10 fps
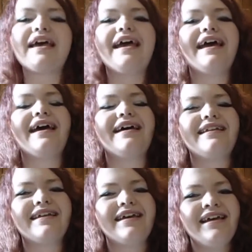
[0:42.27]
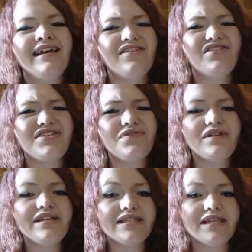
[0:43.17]
and there doesn't
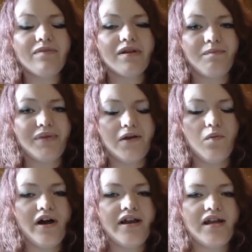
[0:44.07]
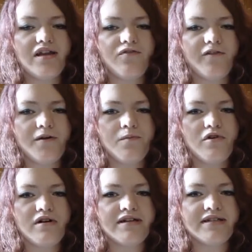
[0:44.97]
really seem to be one in Freedom
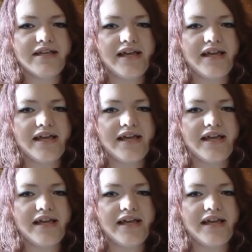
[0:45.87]
Wars,